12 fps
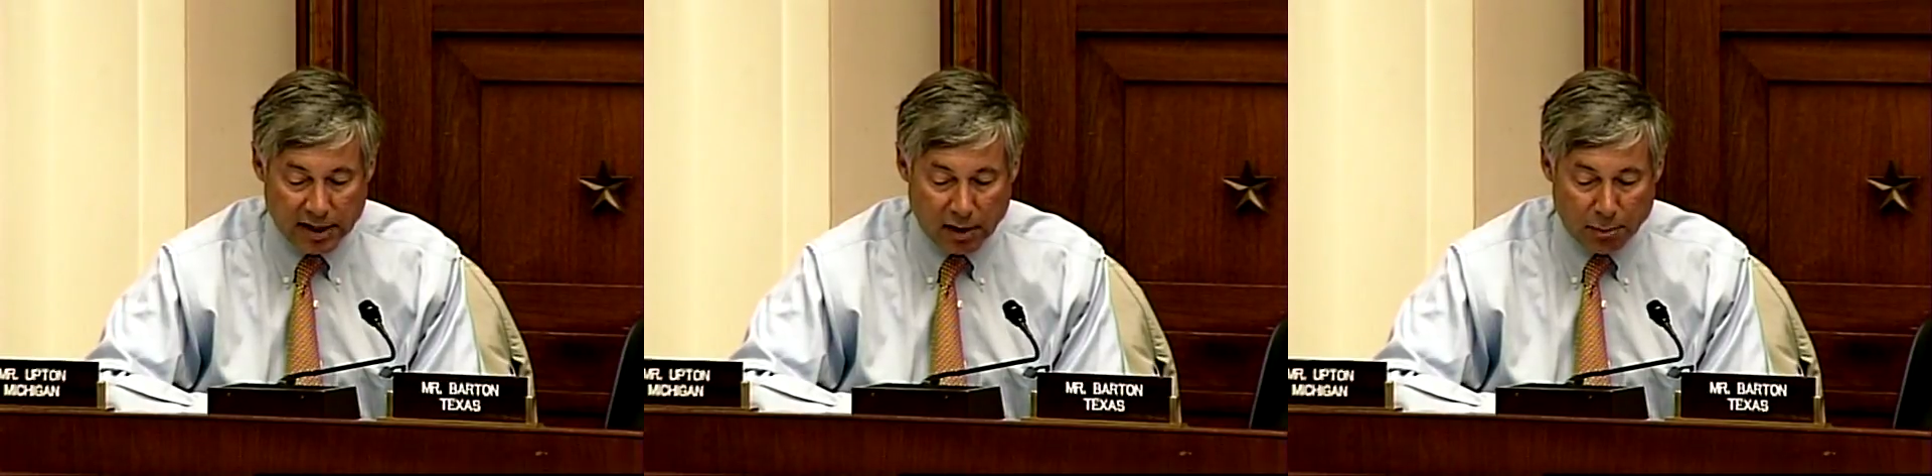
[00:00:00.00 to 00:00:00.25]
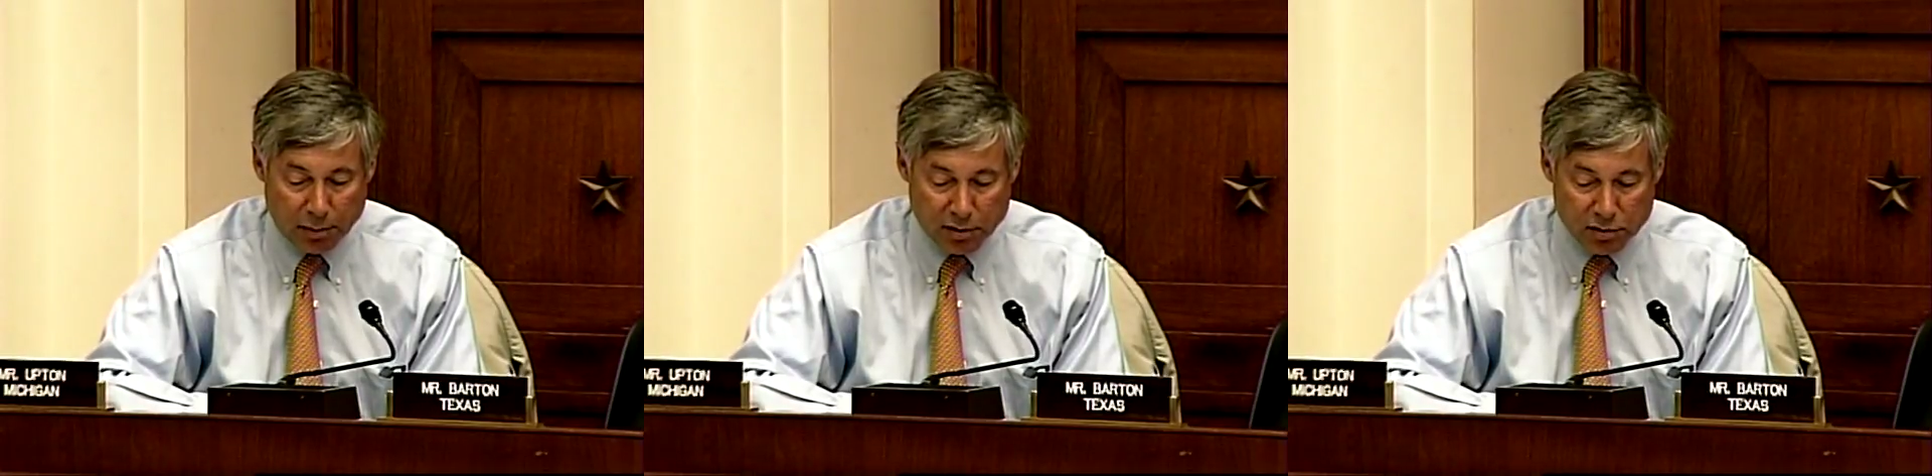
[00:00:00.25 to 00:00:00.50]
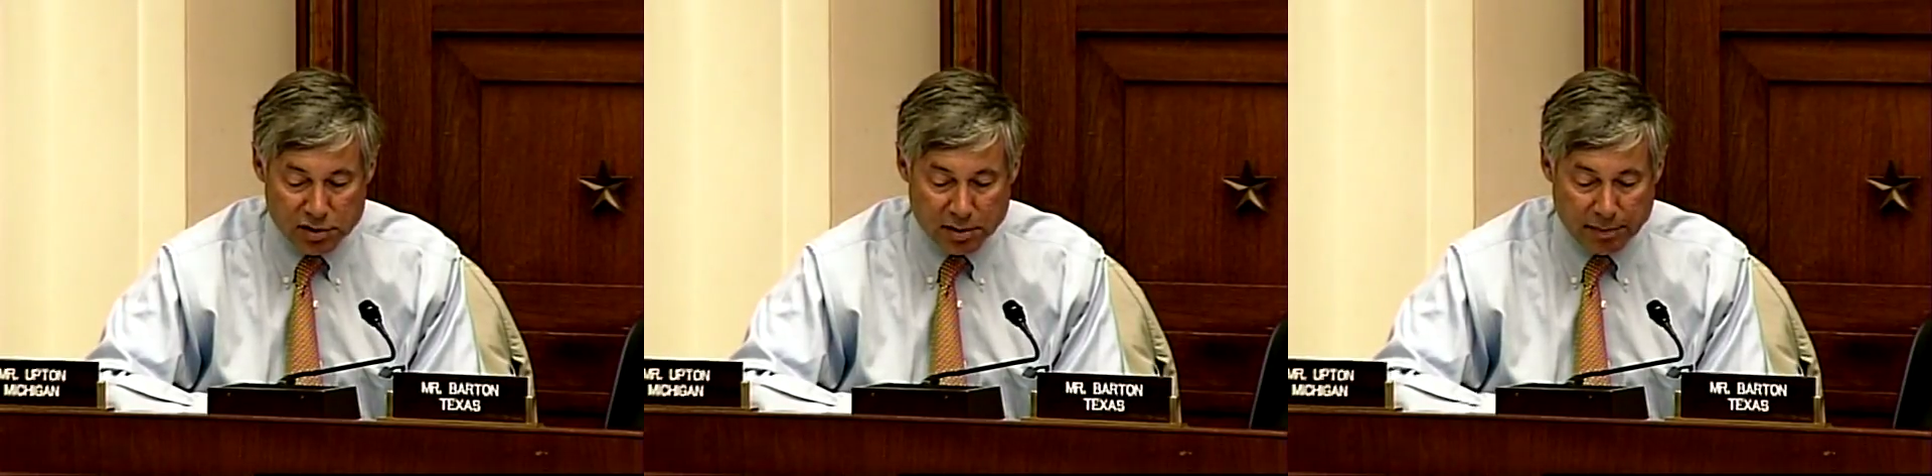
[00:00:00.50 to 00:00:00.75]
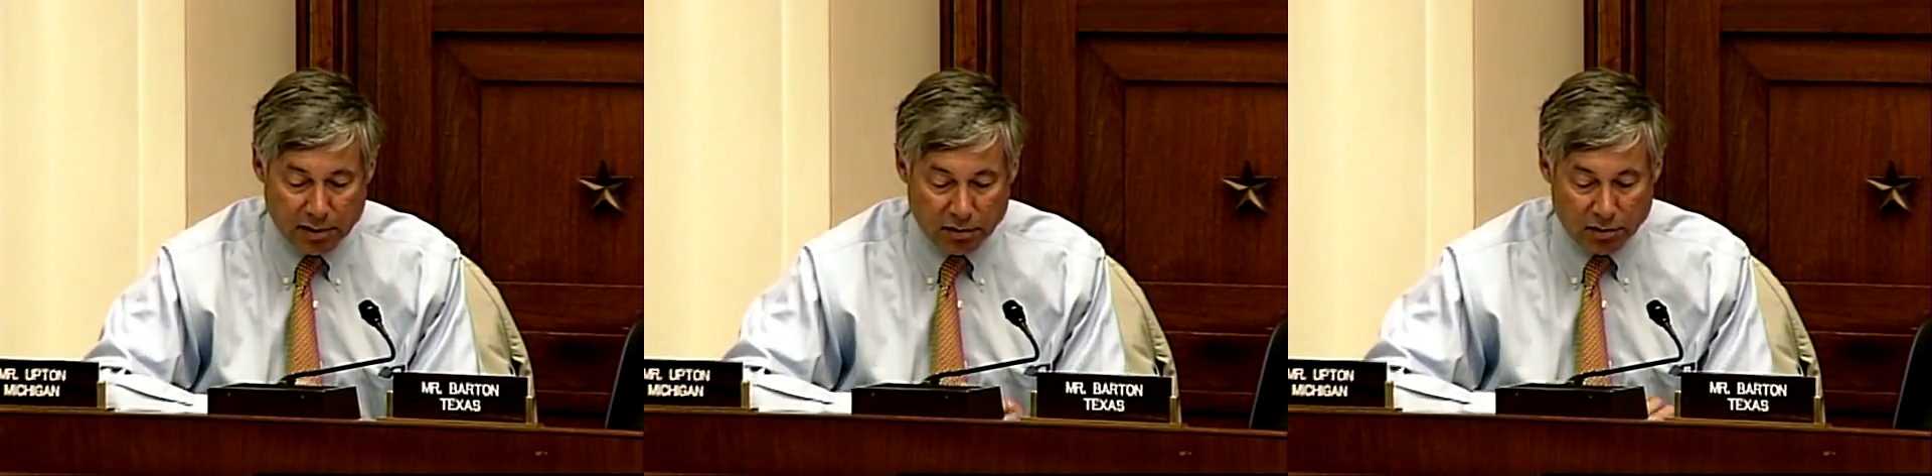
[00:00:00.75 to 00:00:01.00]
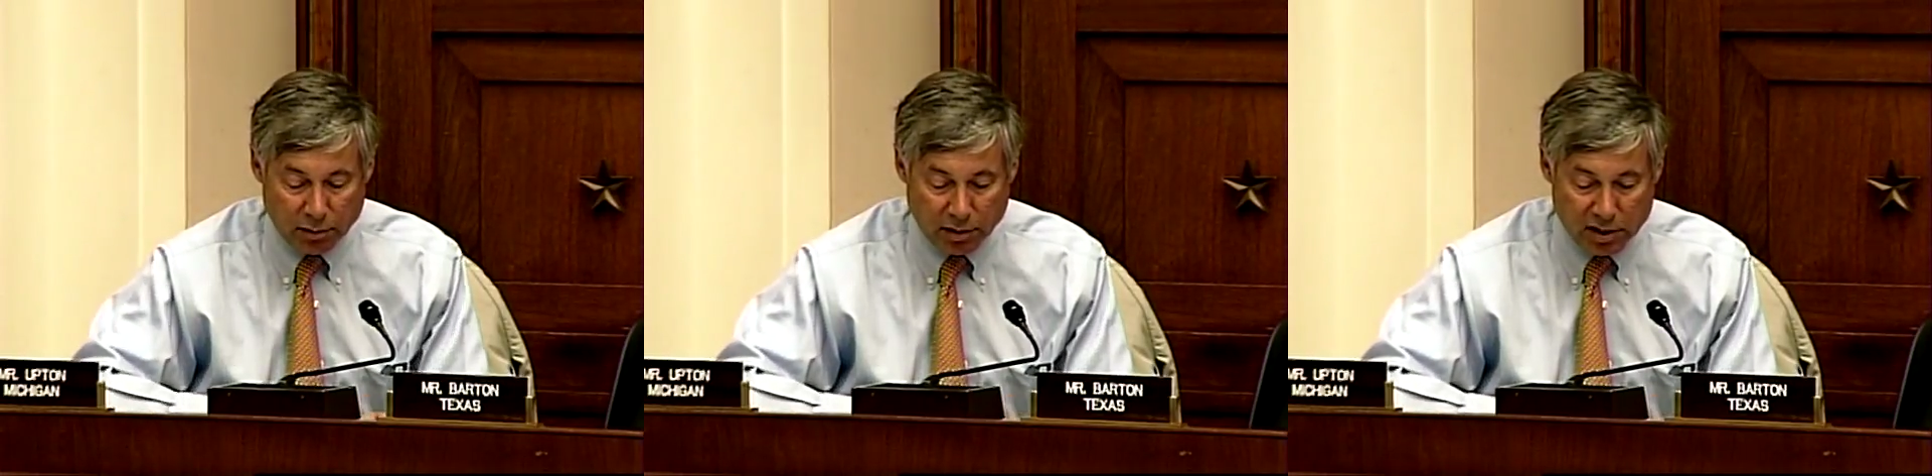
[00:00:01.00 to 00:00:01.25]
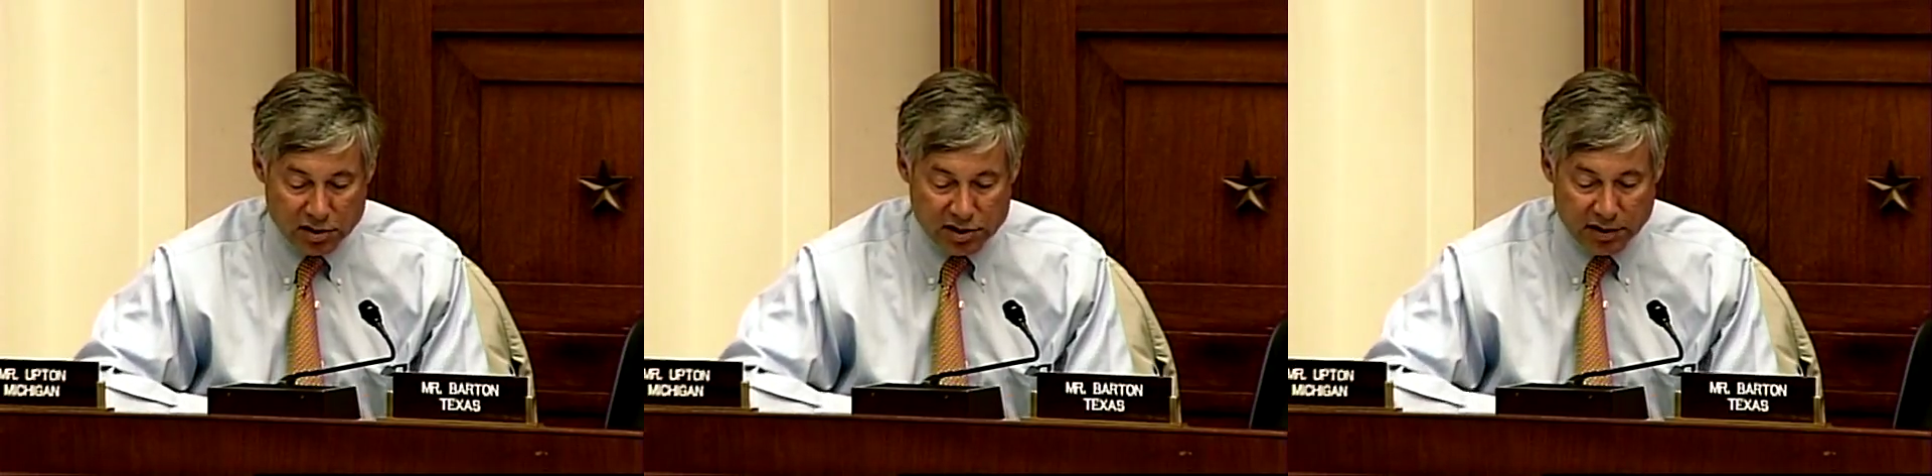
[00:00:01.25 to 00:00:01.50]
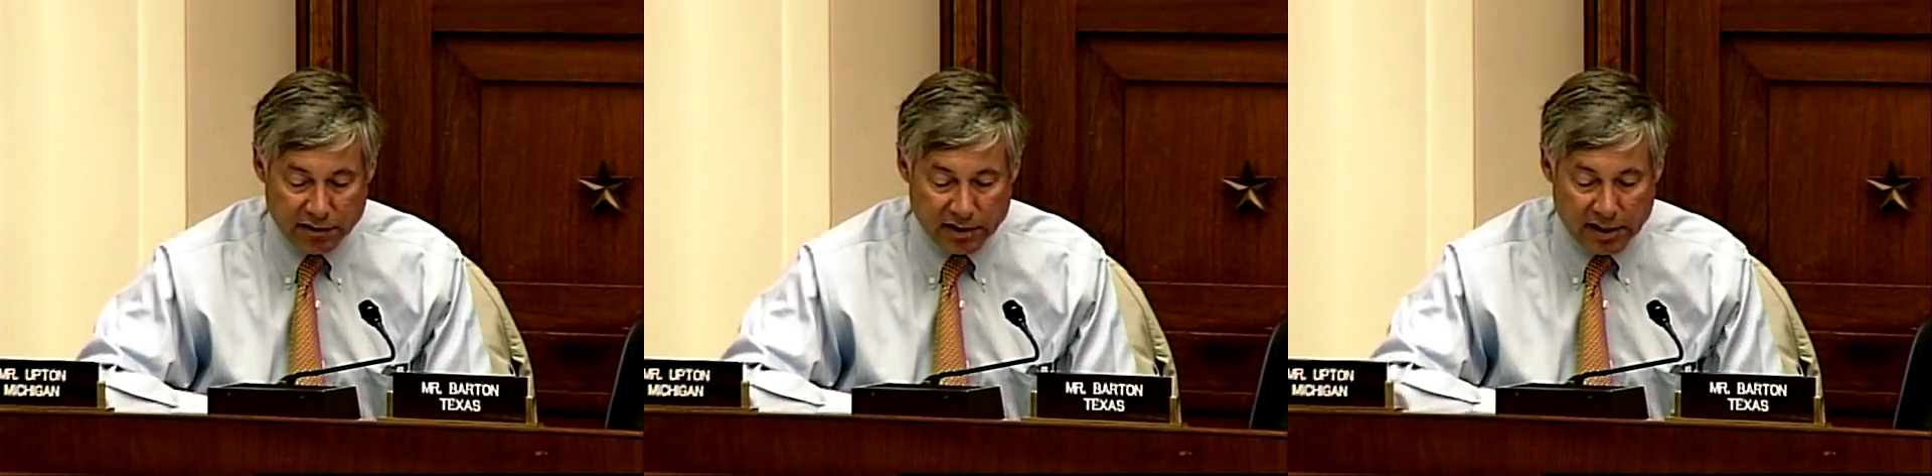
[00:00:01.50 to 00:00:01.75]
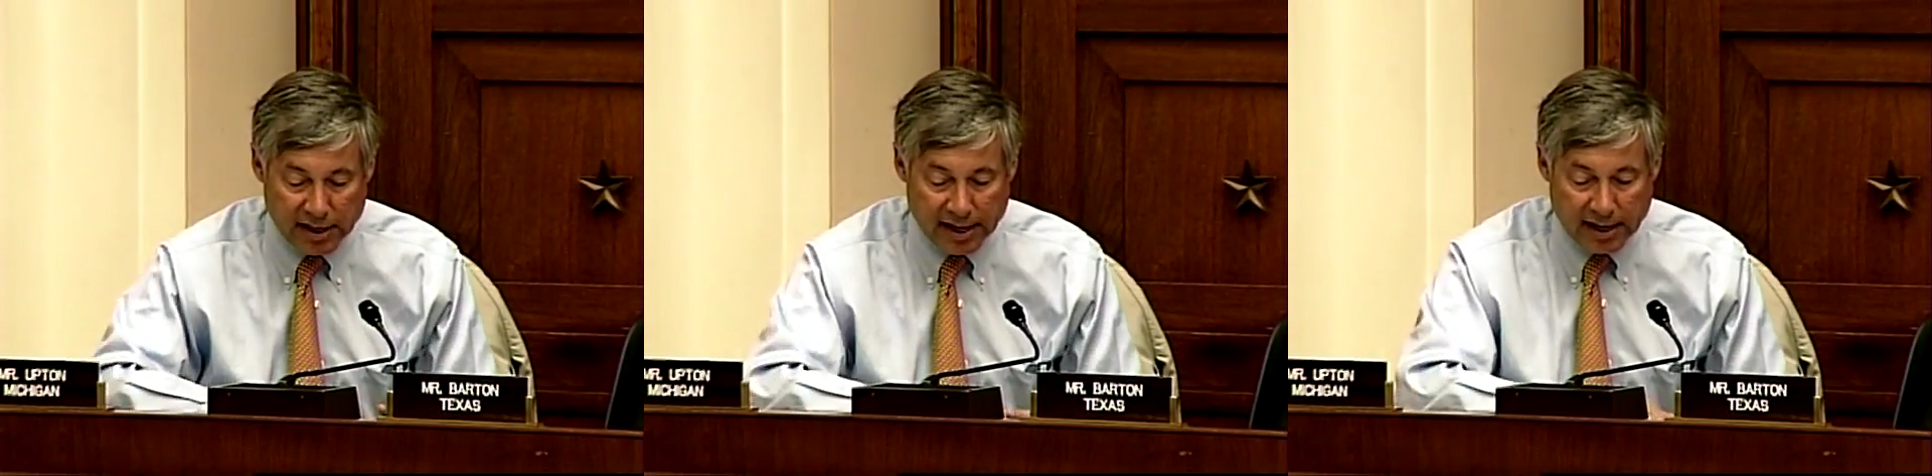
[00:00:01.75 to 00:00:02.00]
that helped produce the bill that we're
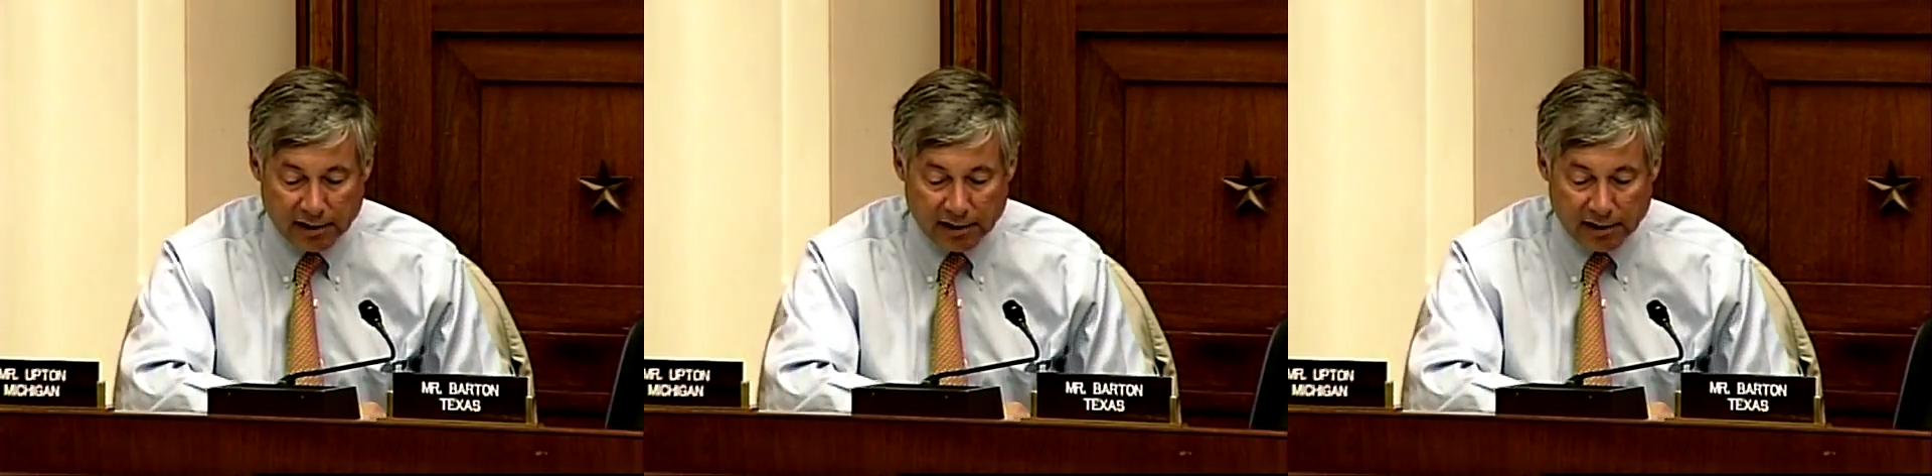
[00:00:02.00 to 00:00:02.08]
considering today,